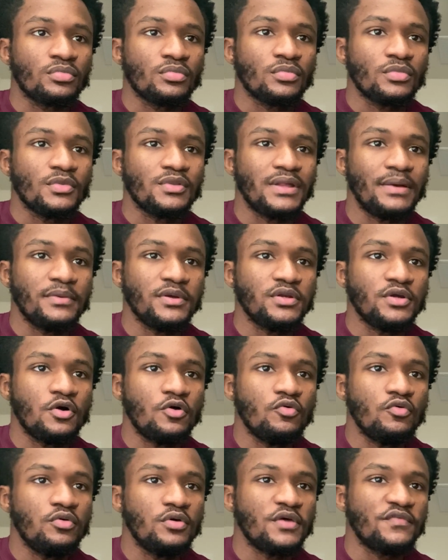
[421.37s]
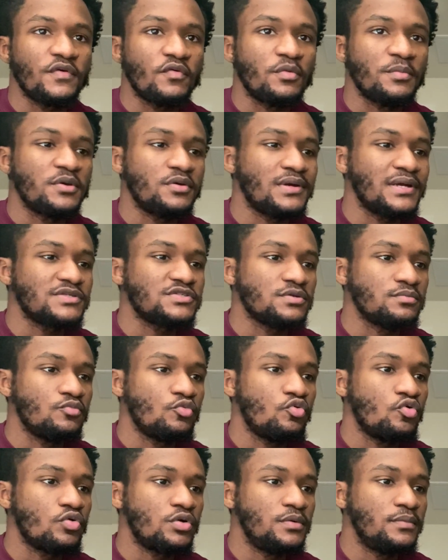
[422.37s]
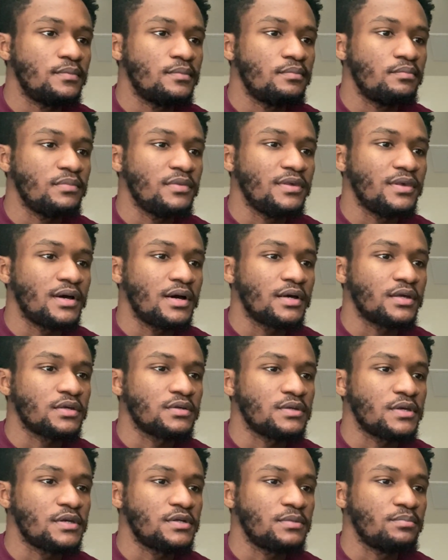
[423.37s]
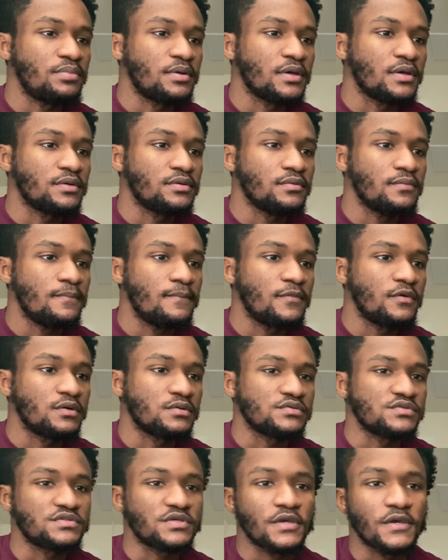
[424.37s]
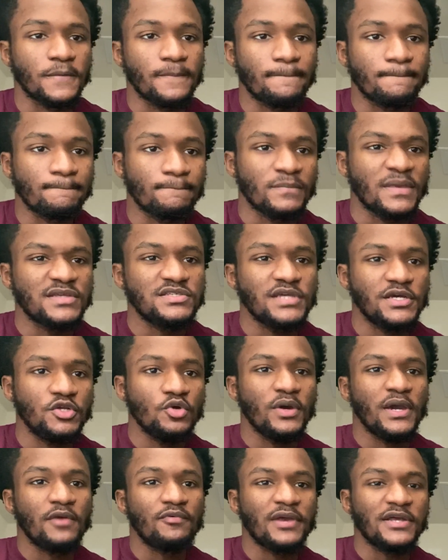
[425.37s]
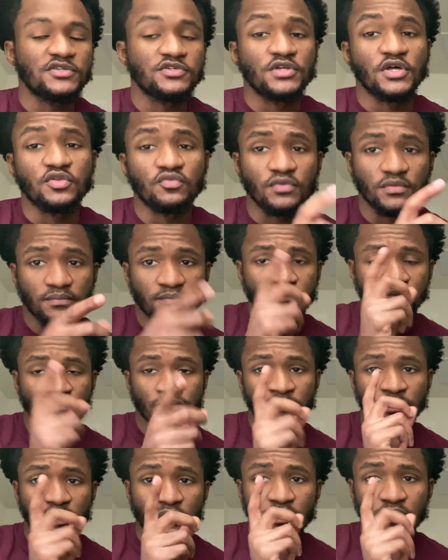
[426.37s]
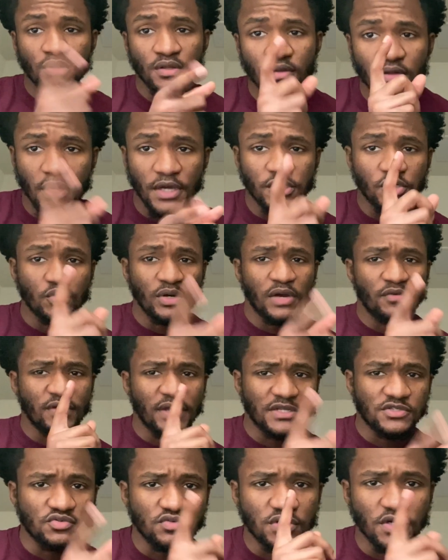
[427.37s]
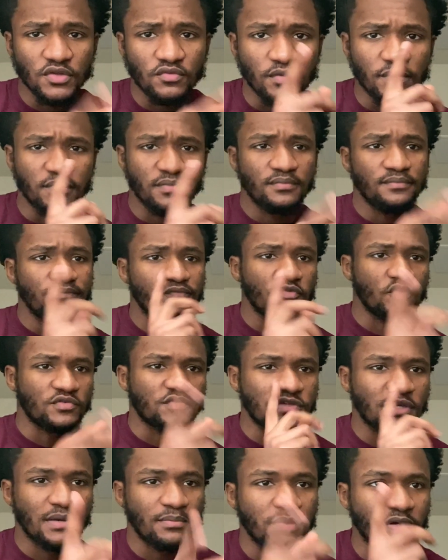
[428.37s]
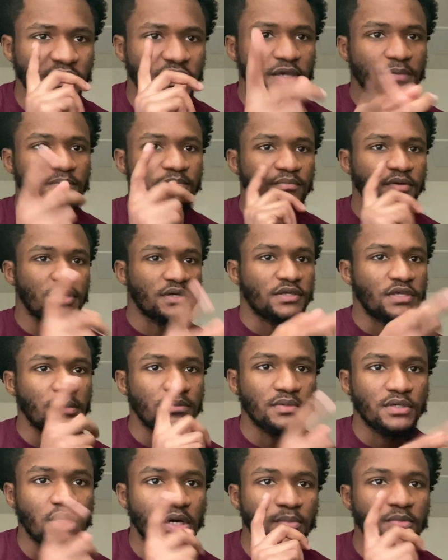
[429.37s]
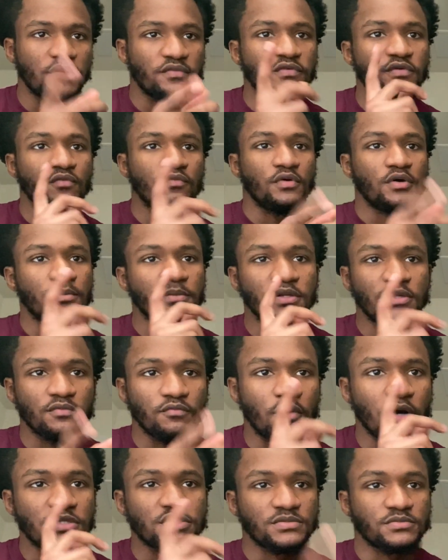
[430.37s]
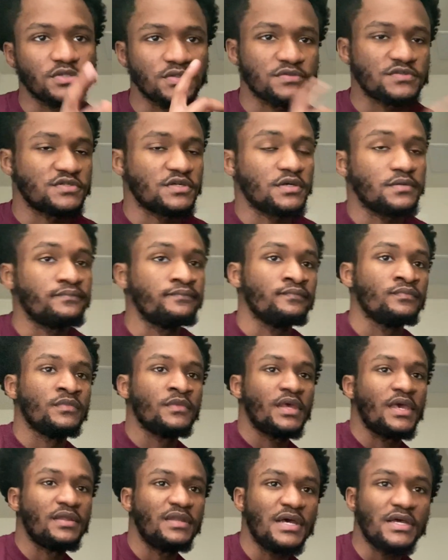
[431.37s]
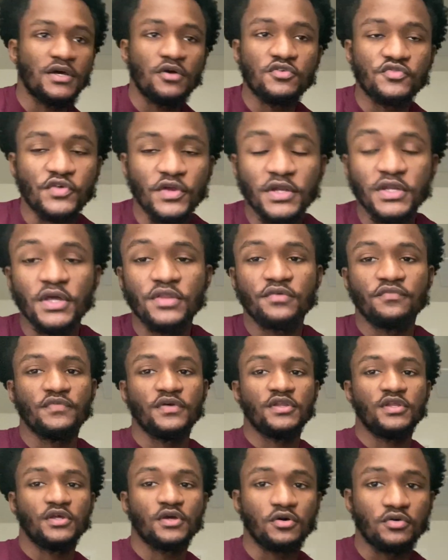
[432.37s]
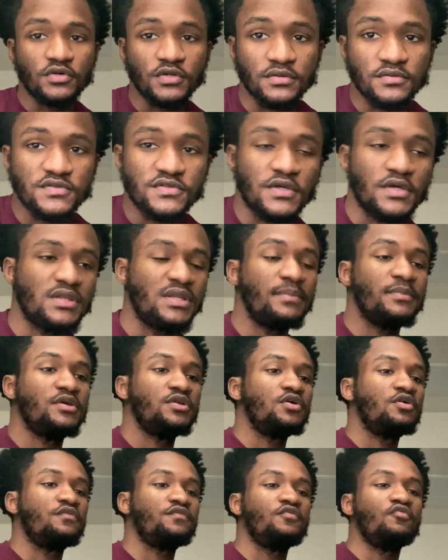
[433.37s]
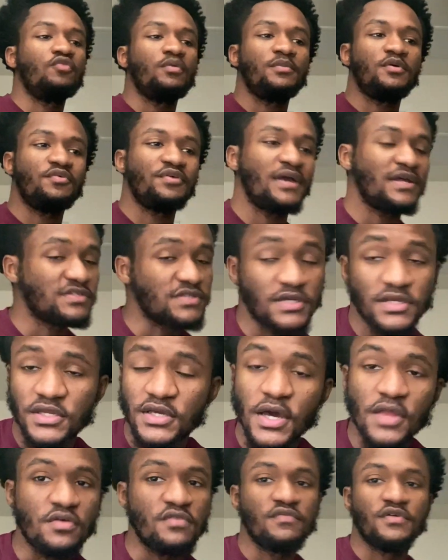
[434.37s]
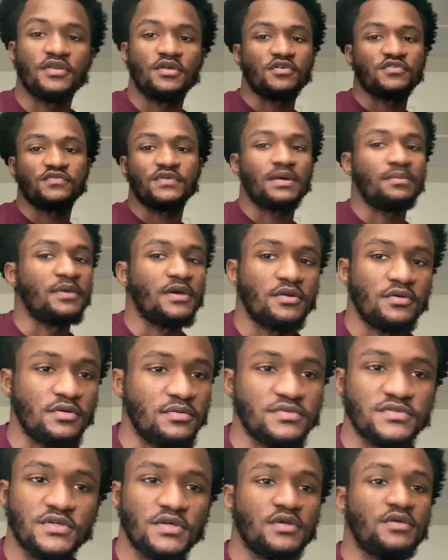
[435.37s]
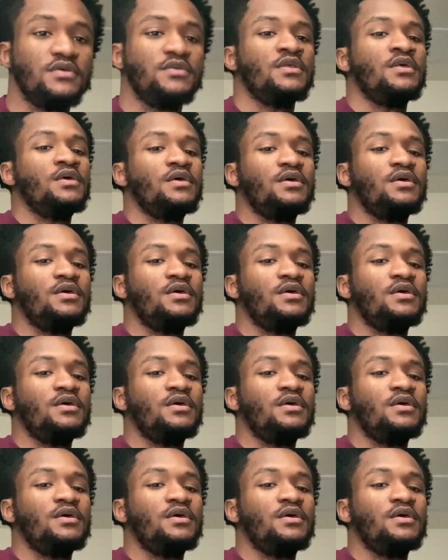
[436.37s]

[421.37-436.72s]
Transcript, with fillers: Let me know if you want me to react to more Miyagi and Andy Panda. You know what I'm saying? Actually, I do got to react to another one. I do got to react to another one. You know what I'm saying? But keep but keep them coming if you want me to watch them. You know what I'm saying? And that goes for any other video. You know what I'm saying? Let me know if you want me to react to any other videos for that matter. You know what I'm saying?